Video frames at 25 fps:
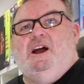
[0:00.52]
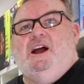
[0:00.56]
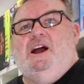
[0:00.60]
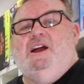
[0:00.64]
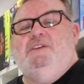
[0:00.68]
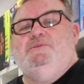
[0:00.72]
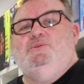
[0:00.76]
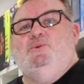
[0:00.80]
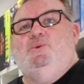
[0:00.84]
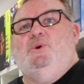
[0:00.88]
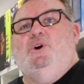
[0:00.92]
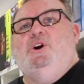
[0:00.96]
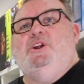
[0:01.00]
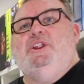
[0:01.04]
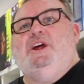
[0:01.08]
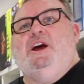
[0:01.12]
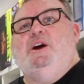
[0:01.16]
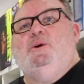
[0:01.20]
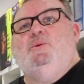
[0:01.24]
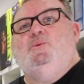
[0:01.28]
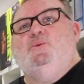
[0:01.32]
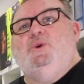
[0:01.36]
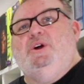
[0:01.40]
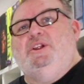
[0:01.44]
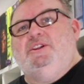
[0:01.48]
Hi everyone
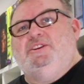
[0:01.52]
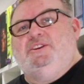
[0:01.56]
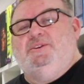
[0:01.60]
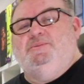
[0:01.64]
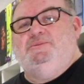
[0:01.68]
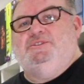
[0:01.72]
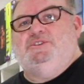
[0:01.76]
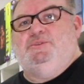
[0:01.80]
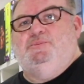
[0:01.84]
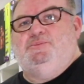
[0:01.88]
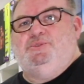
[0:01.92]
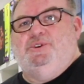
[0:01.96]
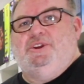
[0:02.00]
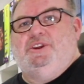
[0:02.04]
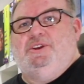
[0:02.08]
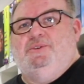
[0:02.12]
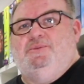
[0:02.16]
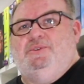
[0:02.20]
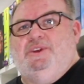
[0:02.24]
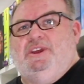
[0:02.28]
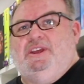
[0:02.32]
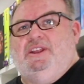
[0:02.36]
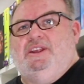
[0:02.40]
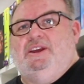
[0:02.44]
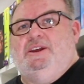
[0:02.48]
and welcome to Brick
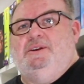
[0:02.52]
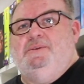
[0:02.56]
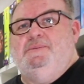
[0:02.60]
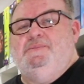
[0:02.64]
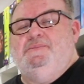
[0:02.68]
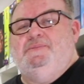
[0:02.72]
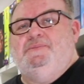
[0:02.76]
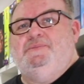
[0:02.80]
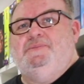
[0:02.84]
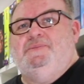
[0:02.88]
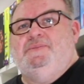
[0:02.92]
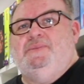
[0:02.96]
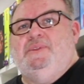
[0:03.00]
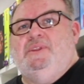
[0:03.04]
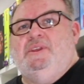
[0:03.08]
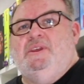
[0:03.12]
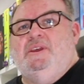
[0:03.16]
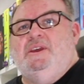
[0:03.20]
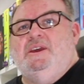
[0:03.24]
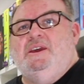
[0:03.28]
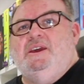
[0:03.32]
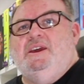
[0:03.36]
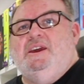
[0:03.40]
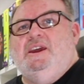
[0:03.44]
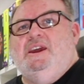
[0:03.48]
Arena.
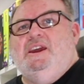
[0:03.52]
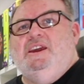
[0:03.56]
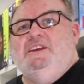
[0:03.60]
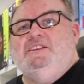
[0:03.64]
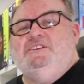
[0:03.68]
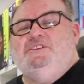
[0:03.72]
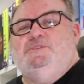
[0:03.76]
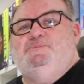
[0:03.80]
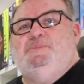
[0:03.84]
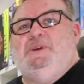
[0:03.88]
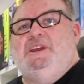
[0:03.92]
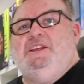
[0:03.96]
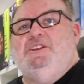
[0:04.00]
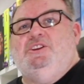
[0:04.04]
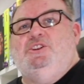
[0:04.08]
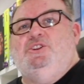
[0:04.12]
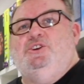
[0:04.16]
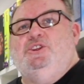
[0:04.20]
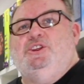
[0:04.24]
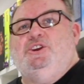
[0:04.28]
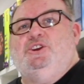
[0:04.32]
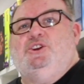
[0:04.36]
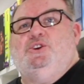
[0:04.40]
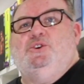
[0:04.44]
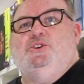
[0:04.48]
It's been
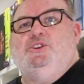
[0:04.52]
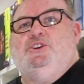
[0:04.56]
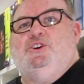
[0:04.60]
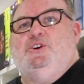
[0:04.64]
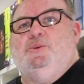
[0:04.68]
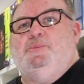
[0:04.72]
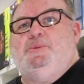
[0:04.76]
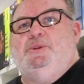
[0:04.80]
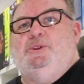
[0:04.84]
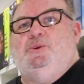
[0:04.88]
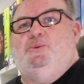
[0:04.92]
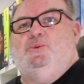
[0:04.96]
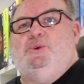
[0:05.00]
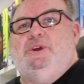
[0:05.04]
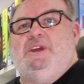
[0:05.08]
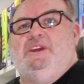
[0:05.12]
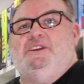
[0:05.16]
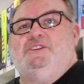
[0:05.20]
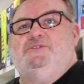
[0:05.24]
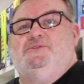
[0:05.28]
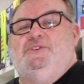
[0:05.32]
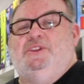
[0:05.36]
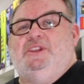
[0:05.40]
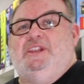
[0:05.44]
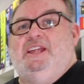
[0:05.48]
another good couple of
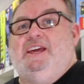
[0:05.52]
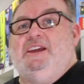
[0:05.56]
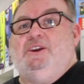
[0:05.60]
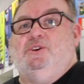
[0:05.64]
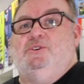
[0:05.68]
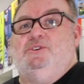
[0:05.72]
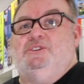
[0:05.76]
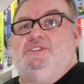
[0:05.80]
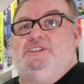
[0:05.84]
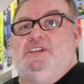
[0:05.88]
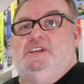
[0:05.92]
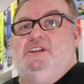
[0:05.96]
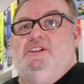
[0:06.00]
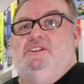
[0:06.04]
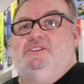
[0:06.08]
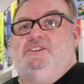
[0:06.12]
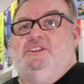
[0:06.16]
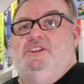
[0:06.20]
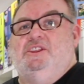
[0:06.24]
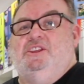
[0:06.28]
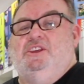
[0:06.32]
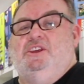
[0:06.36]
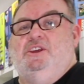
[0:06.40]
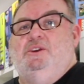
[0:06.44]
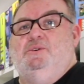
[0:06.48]
weeks for Lego deals
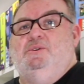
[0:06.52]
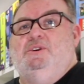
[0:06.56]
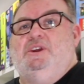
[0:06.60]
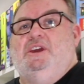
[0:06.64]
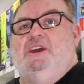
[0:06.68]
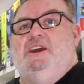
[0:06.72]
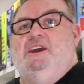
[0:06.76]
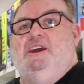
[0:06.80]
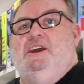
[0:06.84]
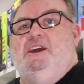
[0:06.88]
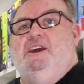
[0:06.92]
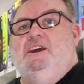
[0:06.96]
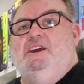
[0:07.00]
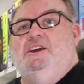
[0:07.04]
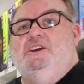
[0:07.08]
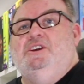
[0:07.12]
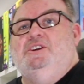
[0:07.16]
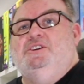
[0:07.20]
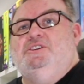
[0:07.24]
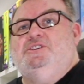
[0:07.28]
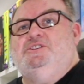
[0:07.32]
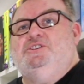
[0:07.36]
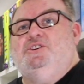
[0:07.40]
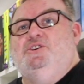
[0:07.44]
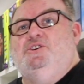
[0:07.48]
in the UK,
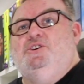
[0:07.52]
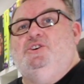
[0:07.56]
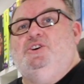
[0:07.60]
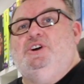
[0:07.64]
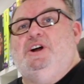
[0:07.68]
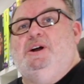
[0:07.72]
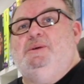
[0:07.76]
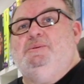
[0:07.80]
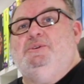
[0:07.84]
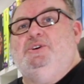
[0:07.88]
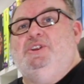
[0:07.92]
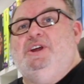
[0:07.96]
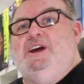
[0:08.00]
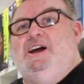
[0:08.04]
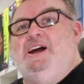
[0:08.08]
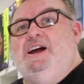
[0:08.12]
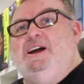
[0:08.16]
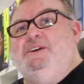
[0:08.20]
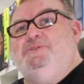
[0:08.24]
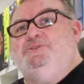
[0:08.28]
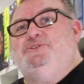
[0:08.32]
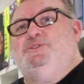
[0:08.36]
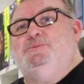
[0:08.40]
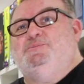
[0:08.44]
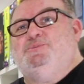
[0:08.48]
so I'm going to
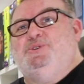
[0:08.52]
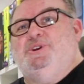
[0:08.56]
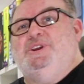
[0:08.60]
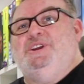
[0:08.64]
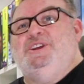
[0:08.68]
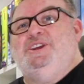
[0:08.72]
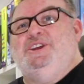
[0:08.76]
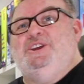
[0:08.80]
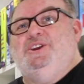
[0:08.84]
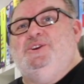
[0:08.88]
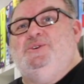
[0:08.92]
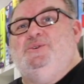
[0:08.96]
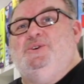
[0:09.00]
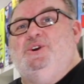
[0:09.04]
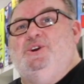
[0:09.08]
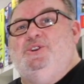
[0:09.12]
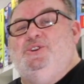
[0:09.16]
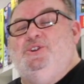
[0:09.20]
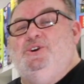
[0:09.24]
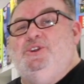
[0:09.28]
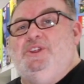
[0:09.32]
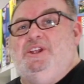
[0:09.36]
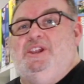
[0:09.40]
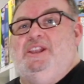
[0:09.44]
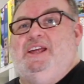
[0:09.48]
have to bring you
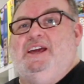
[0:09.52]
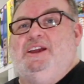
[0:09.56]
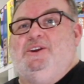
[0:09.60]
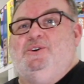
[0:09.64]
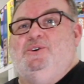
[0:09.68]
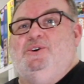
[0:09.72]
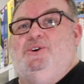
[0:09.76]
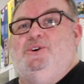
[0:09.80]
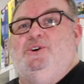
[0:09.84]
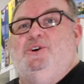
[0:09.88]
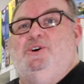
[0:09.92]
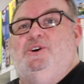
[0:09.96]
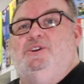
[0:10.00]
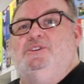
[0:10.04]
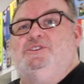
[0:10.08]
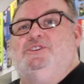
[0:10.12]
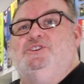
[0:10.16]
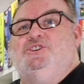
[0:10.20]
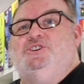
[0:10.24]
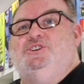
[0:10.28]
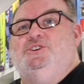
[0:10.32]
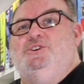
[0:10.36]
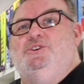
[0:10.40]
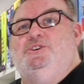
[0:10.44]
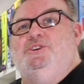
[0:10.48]
another Lego haul to
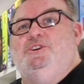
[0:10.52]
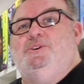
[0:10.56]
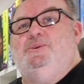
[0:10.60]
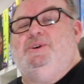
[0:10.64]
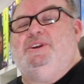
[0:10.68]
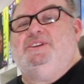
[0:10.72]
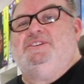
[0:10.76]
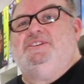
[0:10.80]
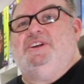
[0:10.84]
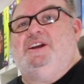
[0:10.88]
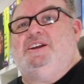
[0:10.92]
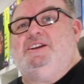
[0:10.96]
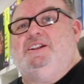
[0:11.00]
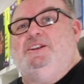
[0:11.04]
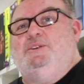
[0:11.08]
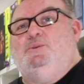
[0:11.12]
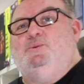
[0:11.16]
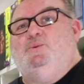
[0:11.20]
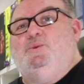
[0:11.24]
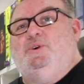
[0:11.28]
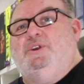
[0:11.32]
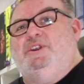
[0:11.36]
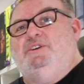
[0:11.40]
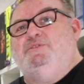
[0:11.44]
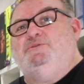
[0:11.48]
show you exactly
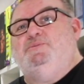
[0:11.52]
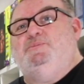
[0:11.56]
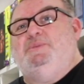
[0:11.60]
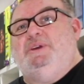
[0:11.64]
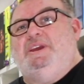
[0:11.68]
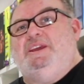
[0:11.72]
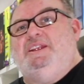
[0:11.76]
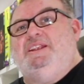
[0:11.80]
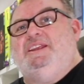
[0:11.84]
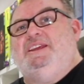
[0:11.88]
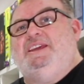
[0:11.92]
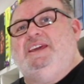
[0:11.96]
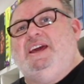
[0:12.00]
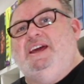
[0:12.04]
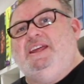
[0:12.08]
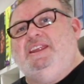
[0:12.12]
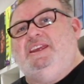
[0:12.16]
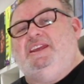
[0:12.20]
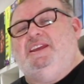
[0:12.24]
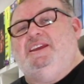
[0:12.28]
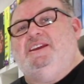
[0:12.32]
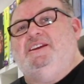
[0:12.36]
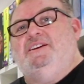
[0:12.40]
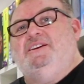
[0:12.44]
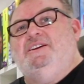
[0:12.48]
what I've been
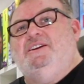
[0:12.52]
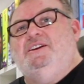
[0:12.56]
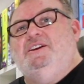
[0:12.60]
getting.